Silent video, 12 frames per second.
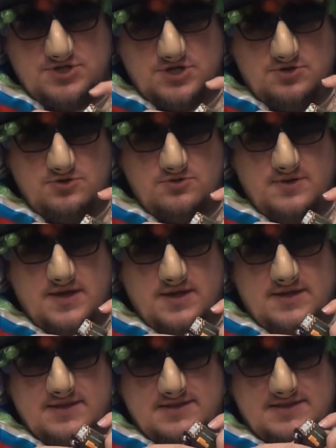to
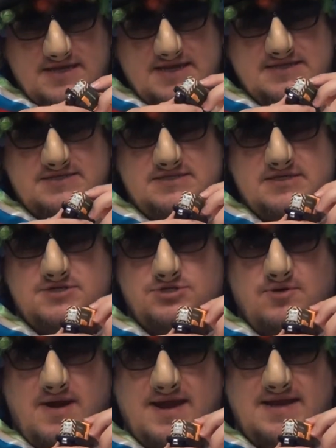this
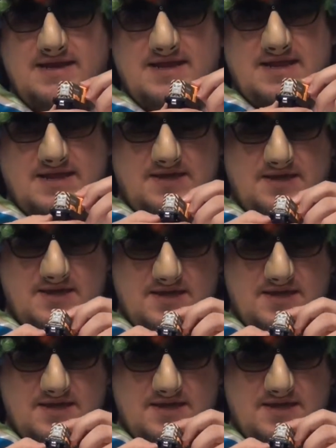train here.